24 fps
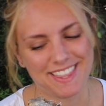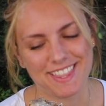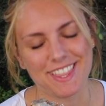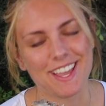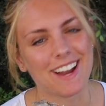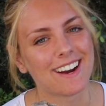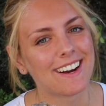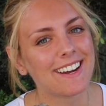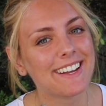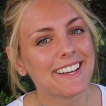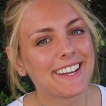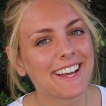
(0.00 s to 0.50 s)

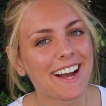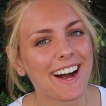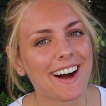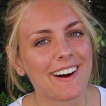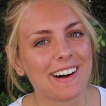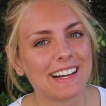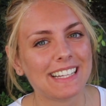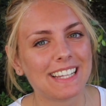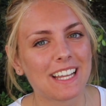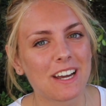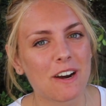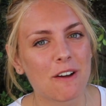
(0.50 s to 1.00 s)
there you
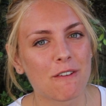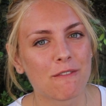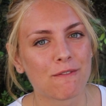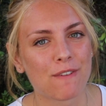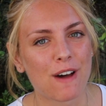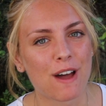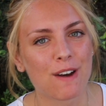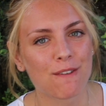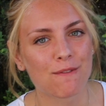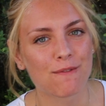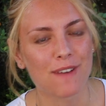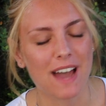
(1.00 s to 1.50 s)
go, a little
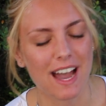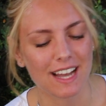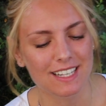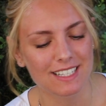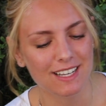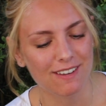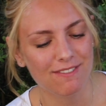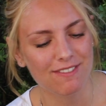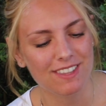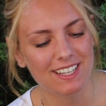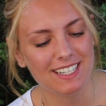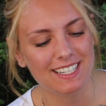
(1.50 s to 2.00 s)
fun
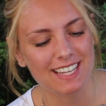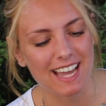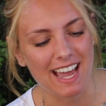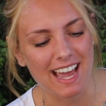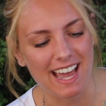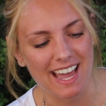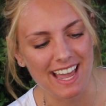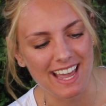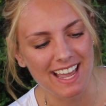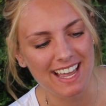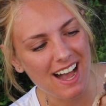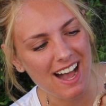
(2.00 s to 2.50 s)
fact of the
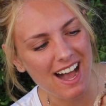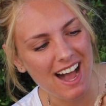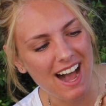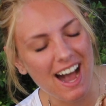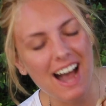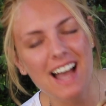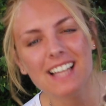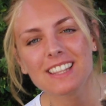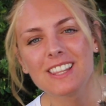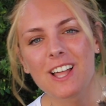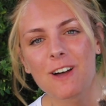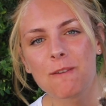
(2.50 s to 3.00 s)
day.
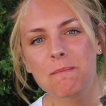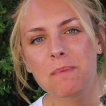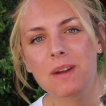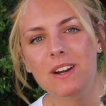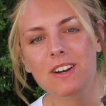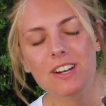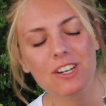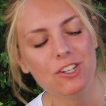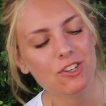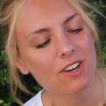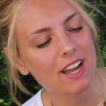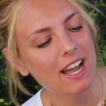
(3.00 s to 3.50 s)
I love
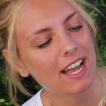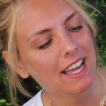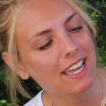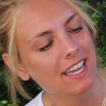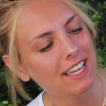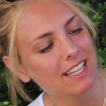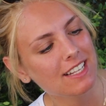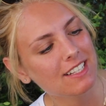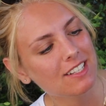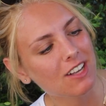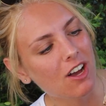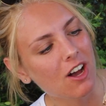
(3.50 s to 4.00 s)
bearded
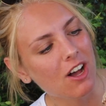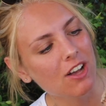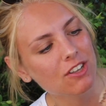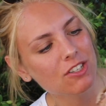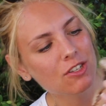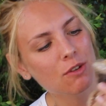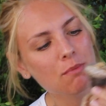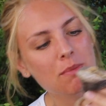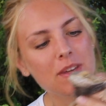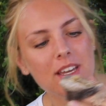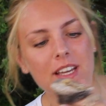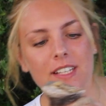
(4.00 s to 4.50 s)
dragons
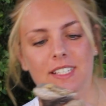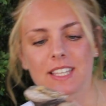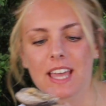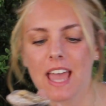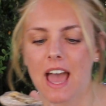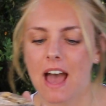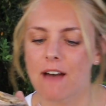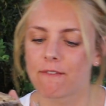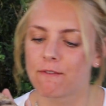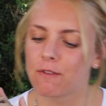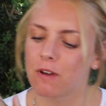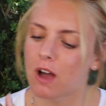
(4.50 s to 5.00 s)
also because they
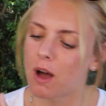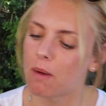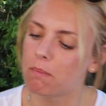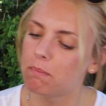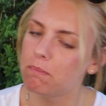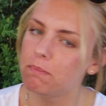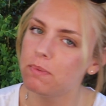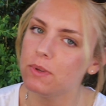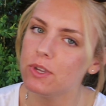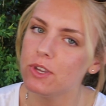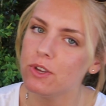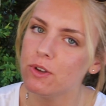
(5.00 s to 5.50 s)
have a
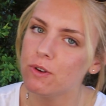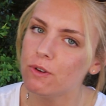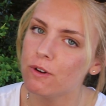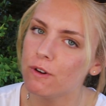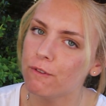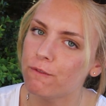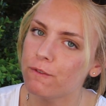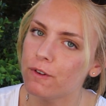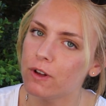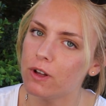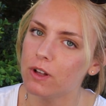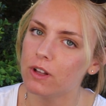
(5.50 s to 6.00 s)

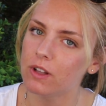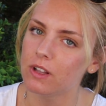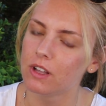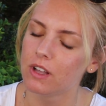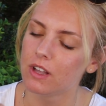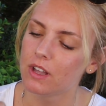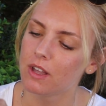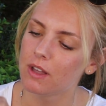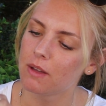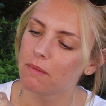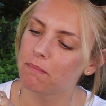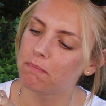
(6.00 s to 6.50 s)

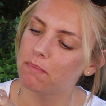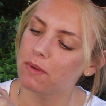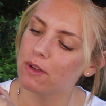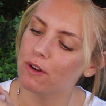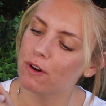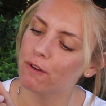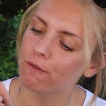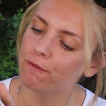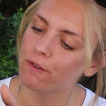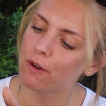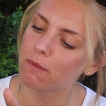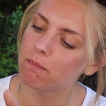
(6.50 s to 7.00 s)

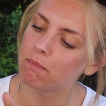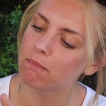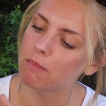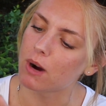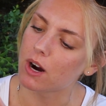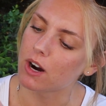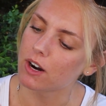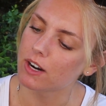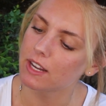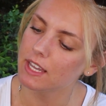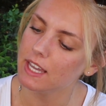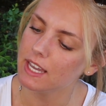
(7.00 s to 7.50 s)
beautiful
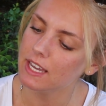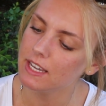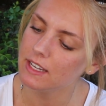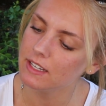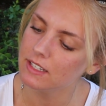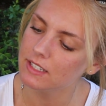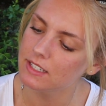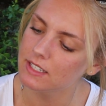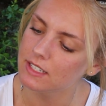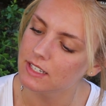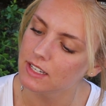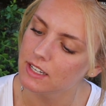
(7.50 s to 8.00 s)

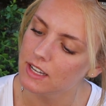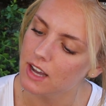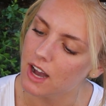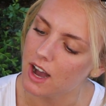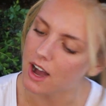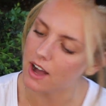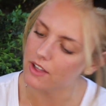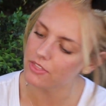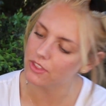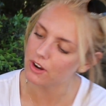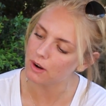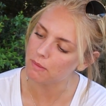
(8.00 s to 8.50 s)
markings
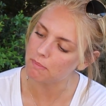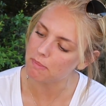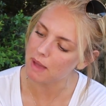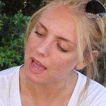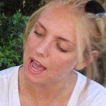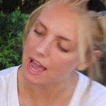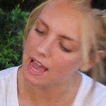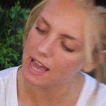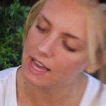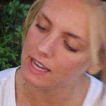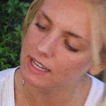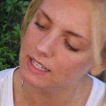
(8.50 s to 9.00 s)
on their
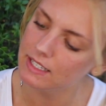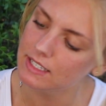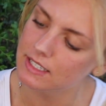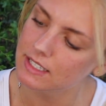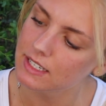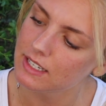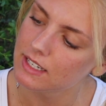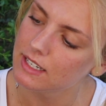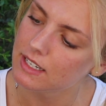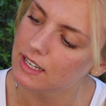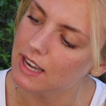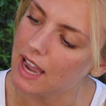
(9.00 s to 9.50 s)
backs,
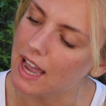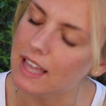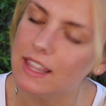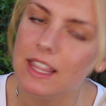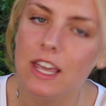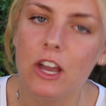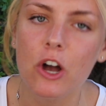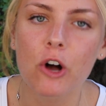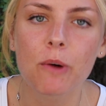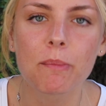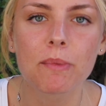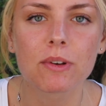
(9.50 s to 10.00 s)
and
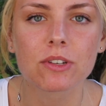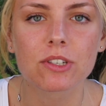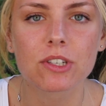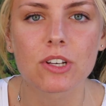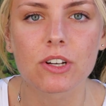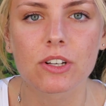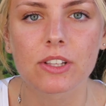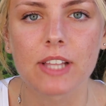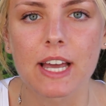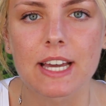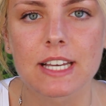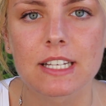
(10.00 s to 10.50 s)
they almost
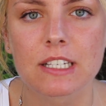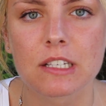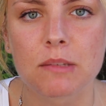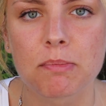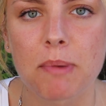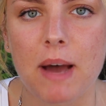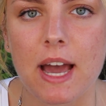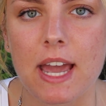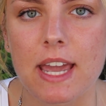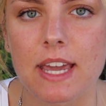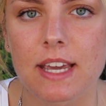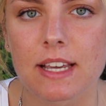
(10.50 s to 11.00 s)
look like
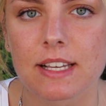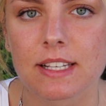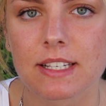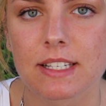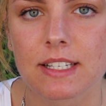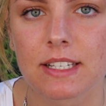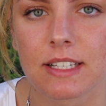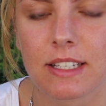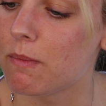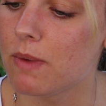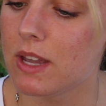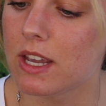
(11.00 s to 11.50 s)

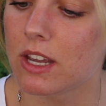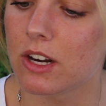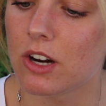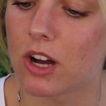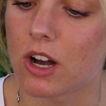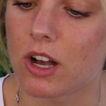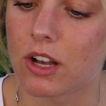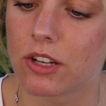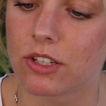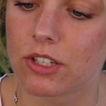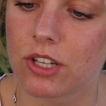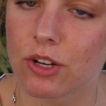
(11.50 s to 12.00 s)
spikes. And we can
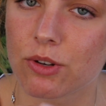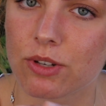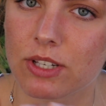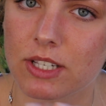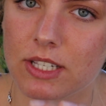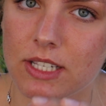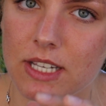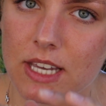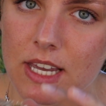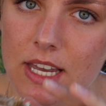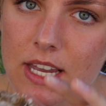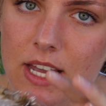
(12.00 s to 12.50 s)
also
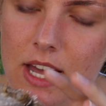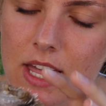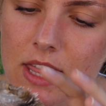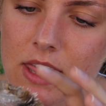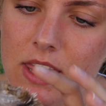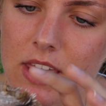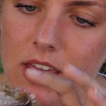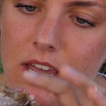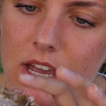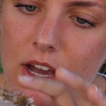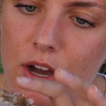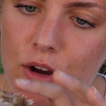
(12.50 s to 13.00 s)
see
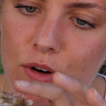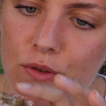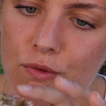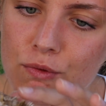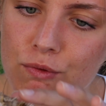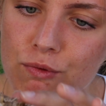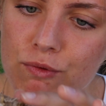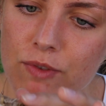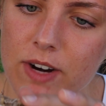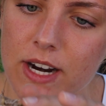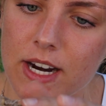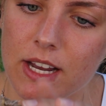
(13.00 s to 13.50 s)
the
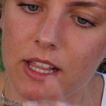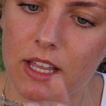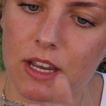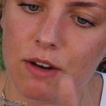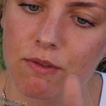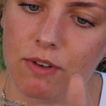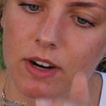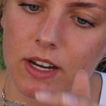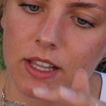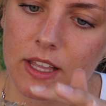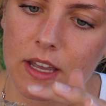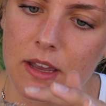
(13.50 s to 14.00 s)

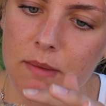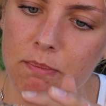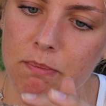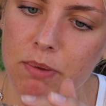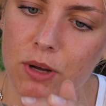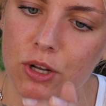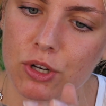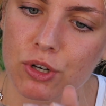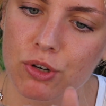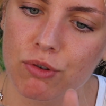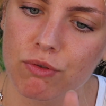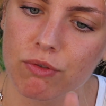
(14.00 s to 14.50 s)
really, really
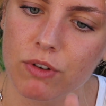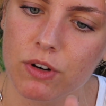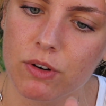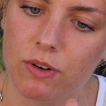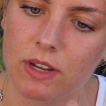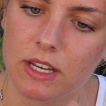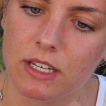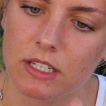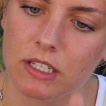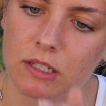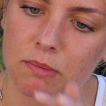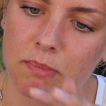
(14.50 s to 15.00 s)

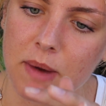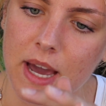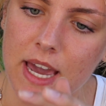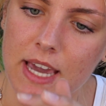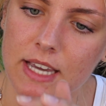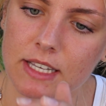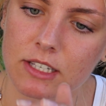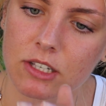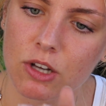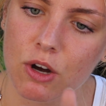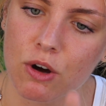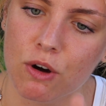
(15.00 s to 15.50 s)
protruding
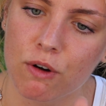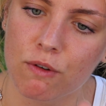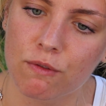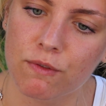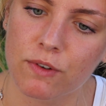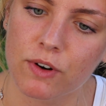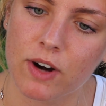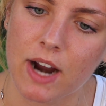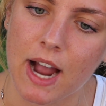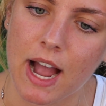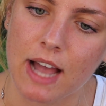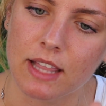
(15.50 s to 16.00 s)
spikes
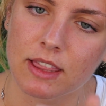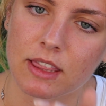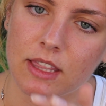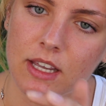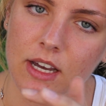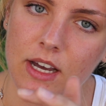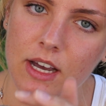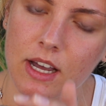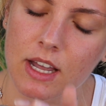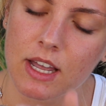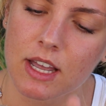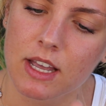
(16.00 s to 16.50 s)
over at
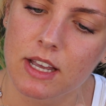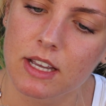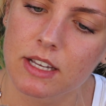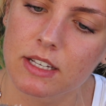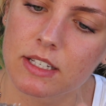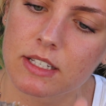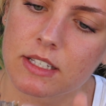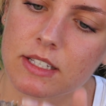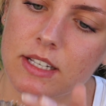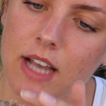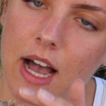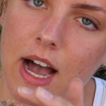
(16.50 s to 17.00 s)

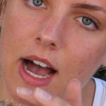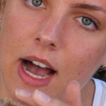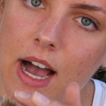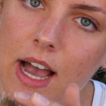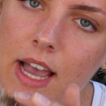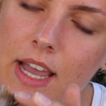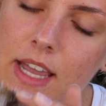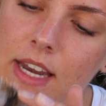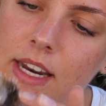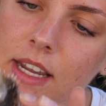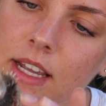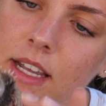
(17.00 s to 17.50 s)
the
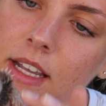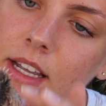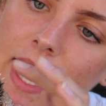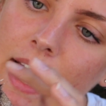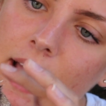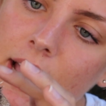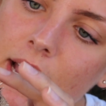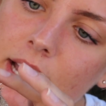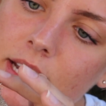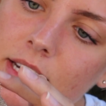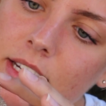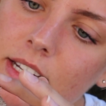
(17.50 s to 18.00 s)
side.
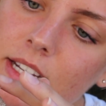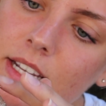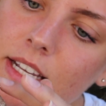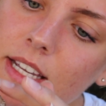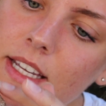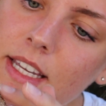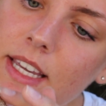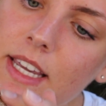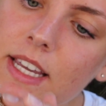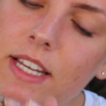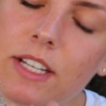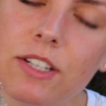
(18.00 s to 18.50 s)
And
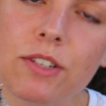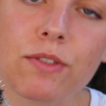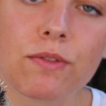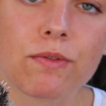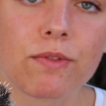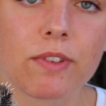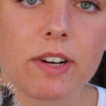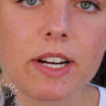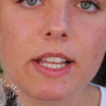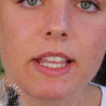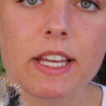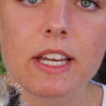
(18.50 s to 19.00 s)
he's
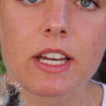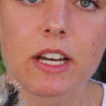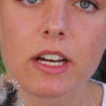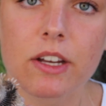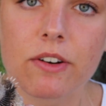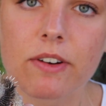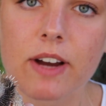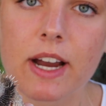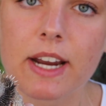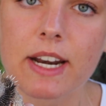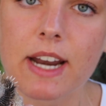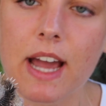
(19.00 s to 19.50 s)
really
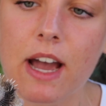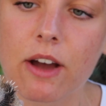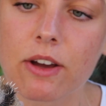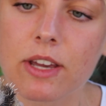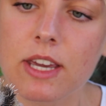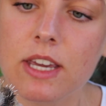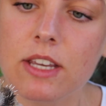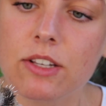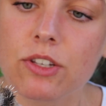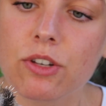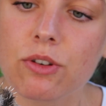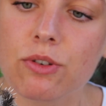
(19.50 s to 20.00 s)
good right now.
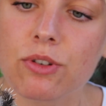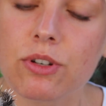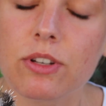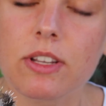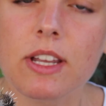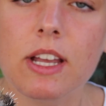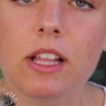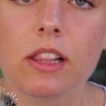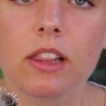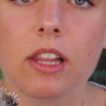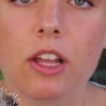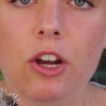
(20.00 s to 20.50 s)
He's
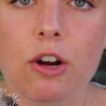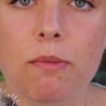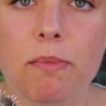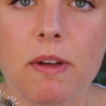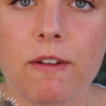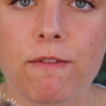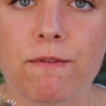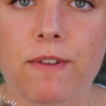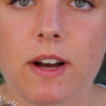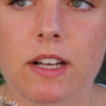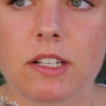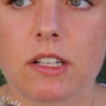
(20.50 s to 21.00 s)
usually a little
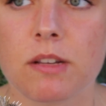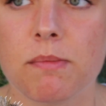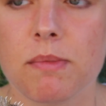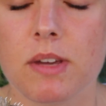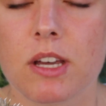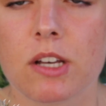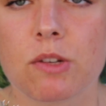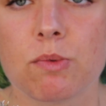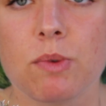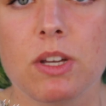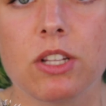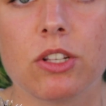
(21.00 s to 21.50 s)
bit fussy
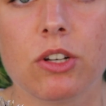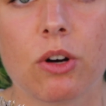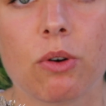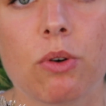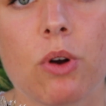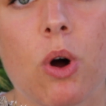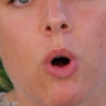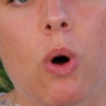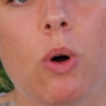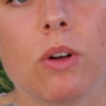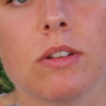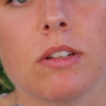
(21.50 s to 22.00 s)
because we
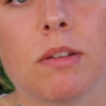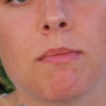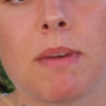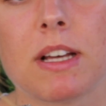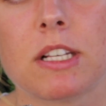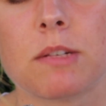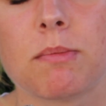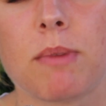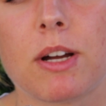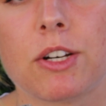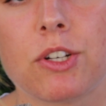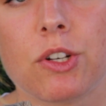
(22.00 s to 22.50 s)
don't hold him
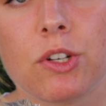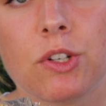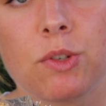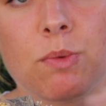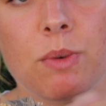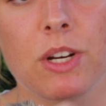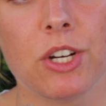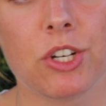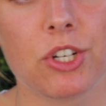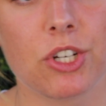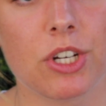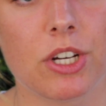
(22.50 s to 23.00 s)
as much as
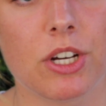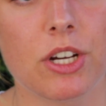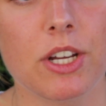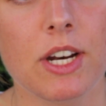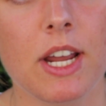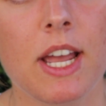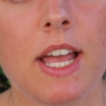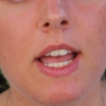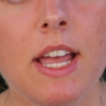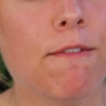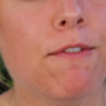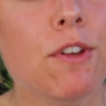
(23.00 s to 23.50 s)
we
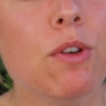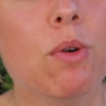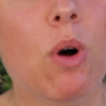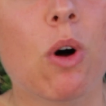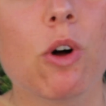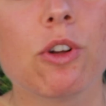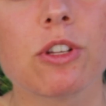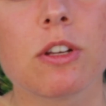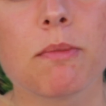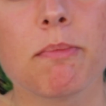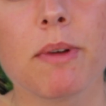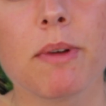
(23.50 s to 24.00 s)
should. If you
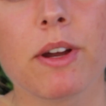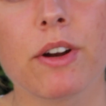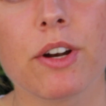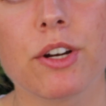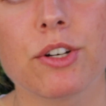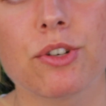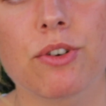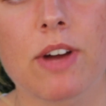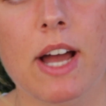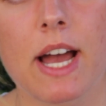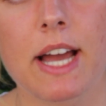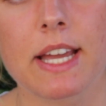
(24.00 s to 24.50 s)
hold a
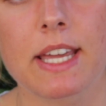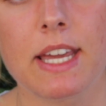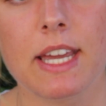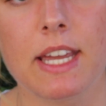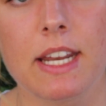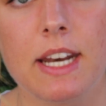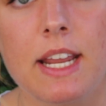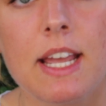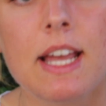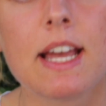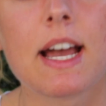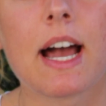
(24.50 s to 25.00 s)
bearded
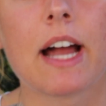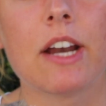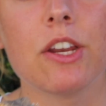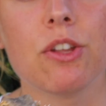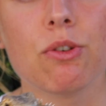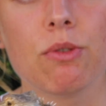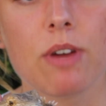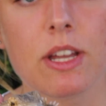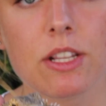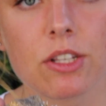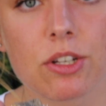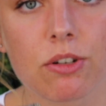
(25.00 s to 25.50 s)
dragon and
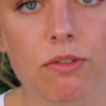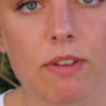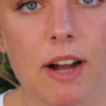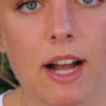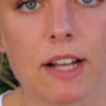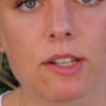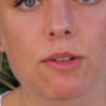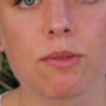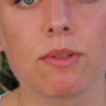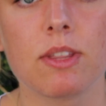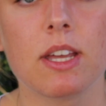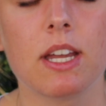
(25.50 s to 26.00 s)
you
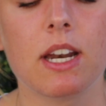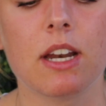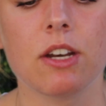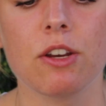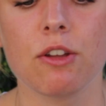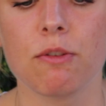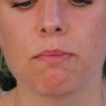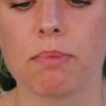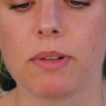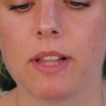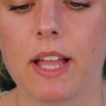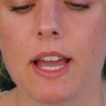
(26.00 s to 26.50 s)
interact with it and
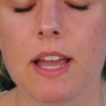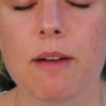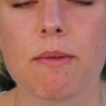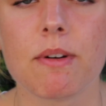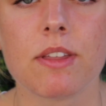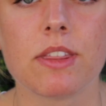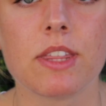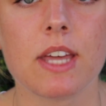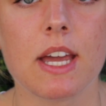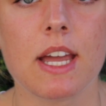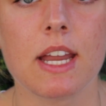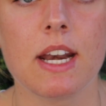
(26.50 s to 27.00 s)
you play
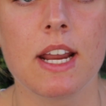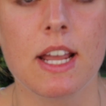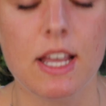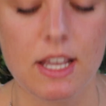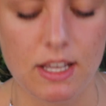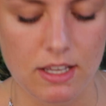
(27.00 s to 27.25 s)
with it,